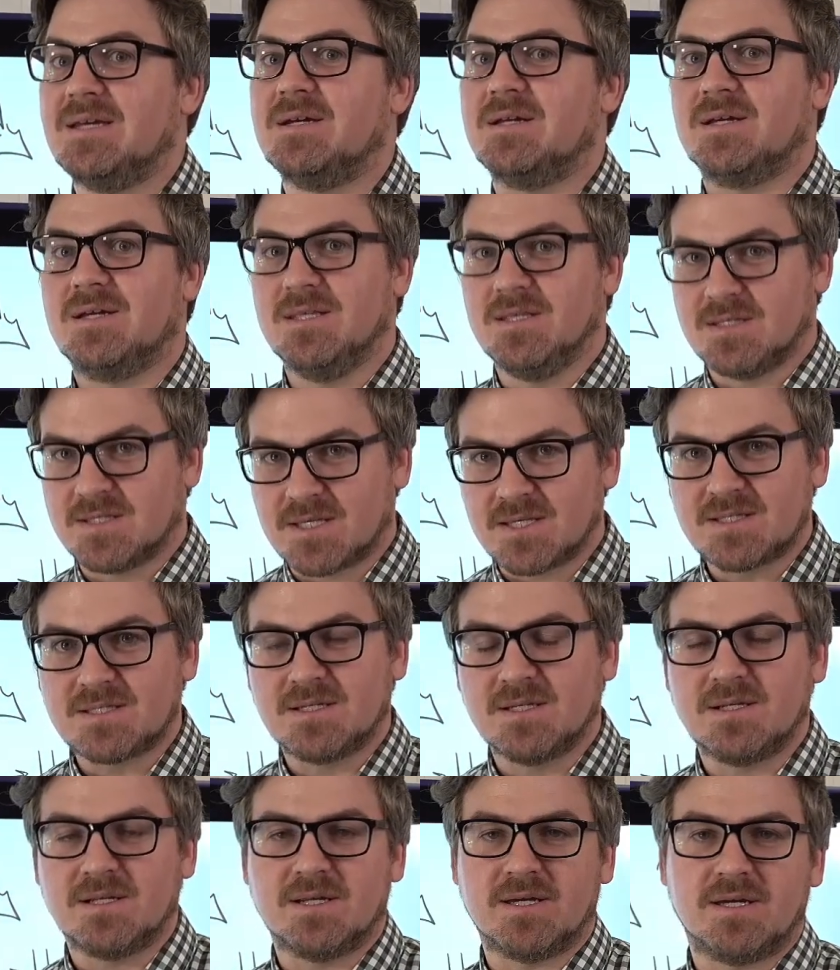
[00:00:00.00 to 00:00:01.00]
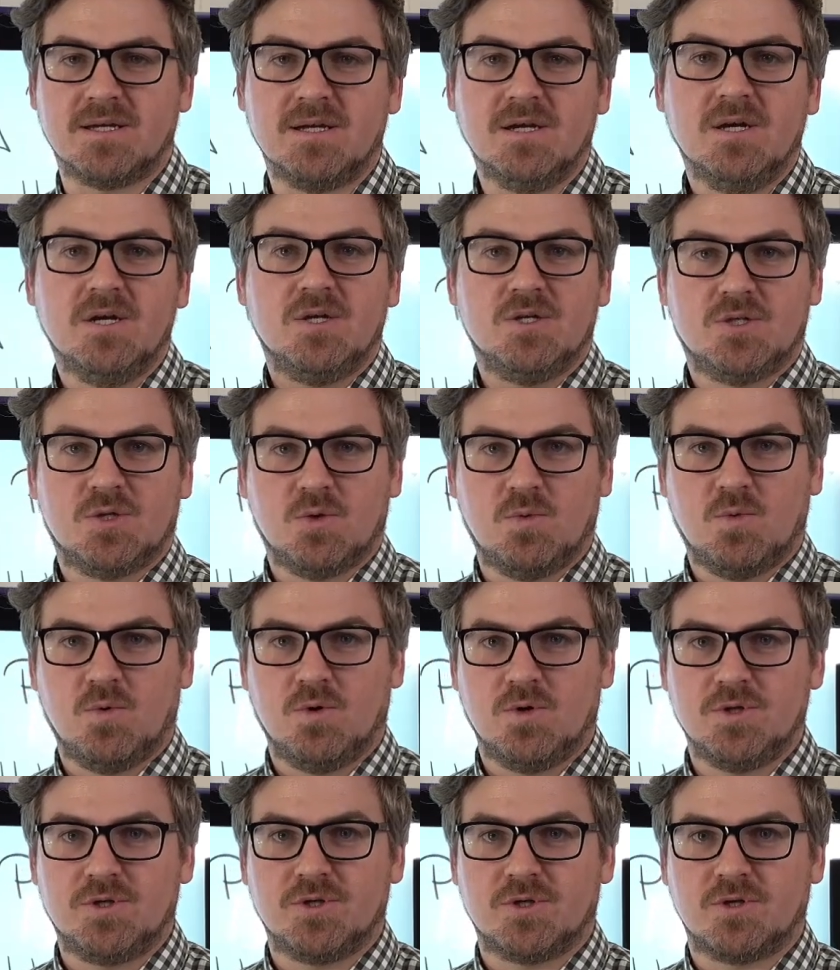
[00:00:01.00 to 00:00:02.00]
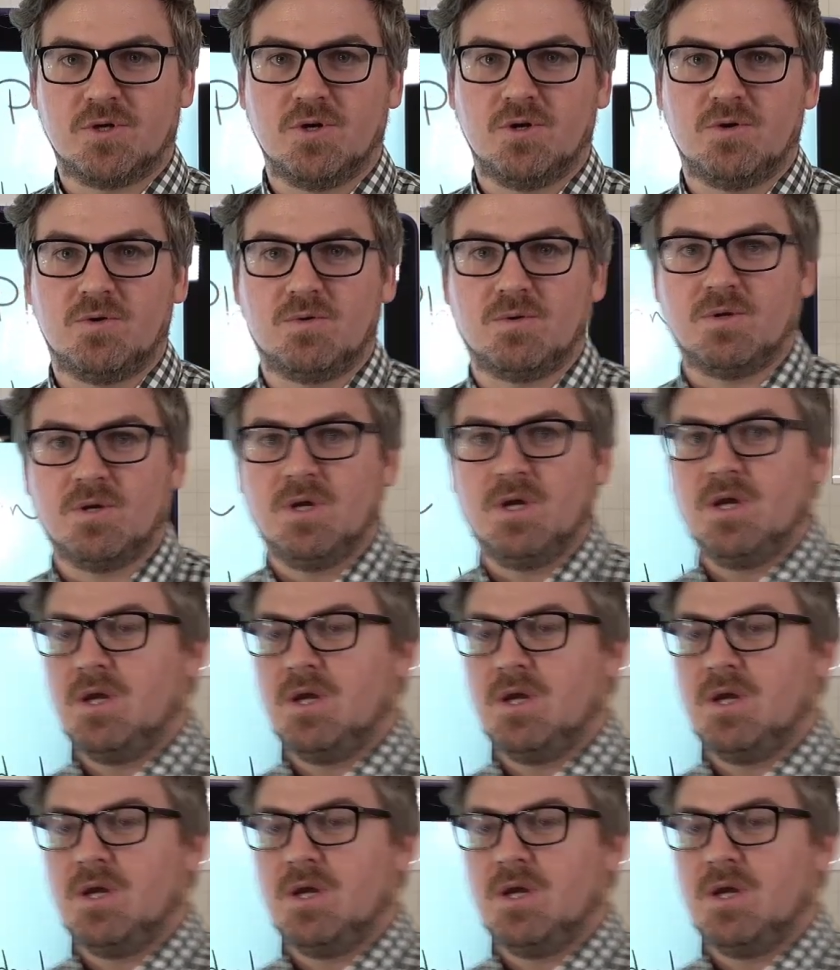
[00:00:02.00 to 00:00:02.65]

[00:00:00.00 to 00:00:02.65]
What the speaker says: and consistently towards your goal.